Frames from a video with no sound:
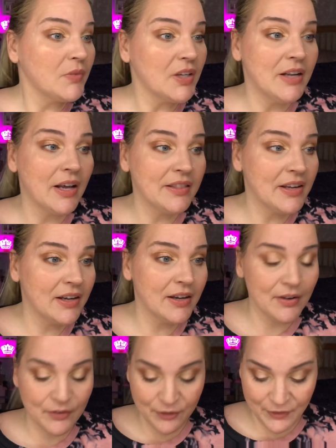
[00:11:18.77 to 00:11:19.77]
Nothing
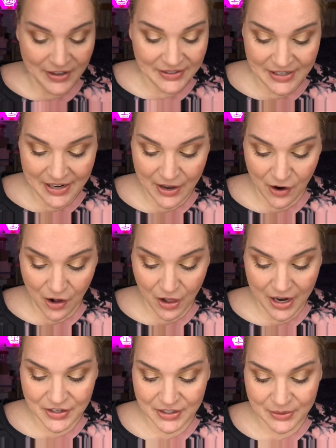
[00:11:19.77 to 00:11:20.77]
fancy at all.
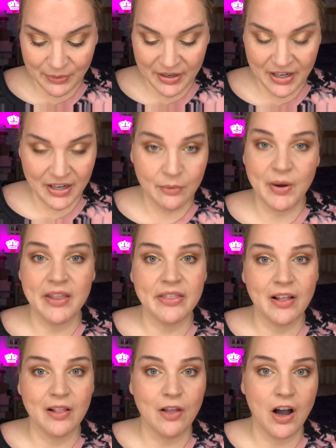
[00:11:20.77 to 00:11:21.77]
I just went in with
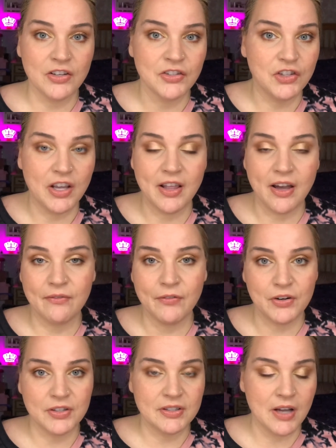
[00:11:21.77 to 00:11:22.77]
Lost Gen, that
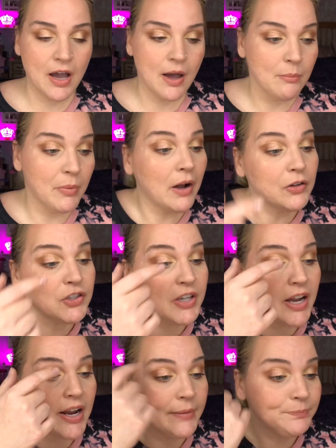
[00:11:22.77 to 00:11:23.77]
first brown
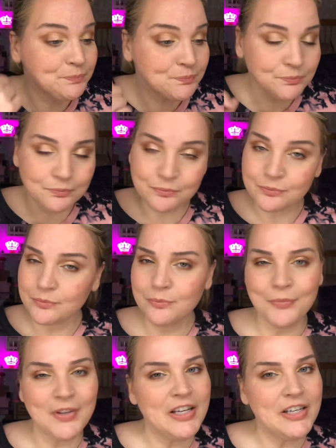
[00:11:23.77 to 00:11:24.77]
shade,
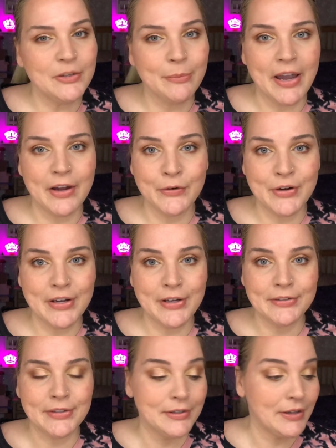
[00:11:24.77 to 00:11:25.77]
into my
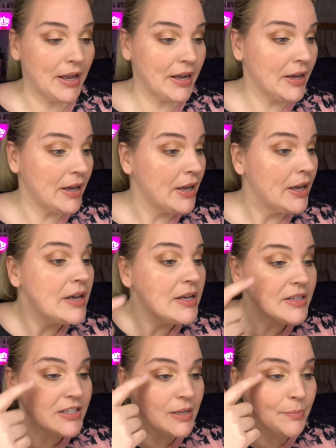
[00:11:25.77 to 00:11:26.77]
crease and like
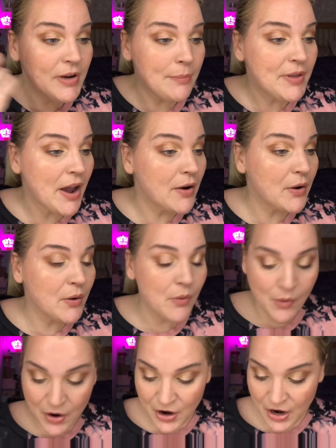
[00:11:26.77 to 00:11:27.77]
deep it up the outer
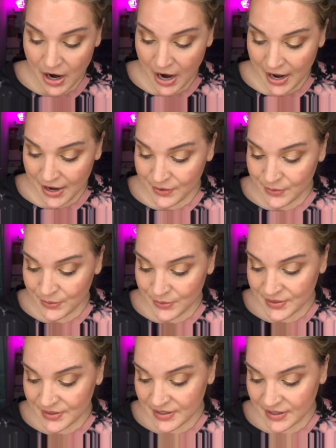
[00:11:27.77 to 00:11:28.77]
corner. I
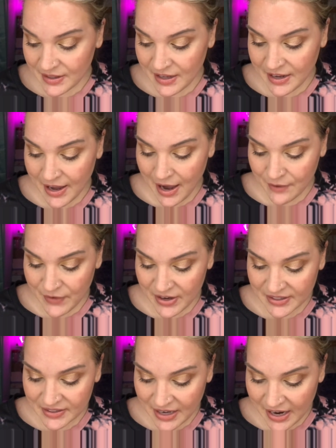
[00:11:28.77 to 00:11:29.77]
used the Cafe
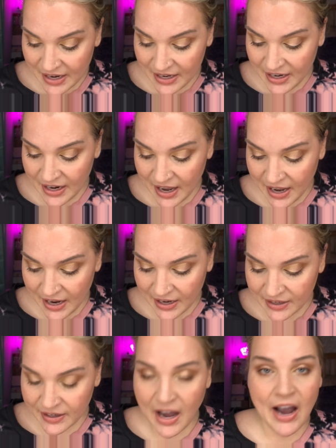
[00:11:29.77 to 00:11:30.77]
Society
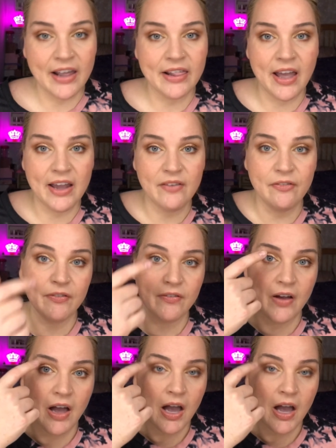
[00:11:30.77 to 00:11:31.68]
and High Life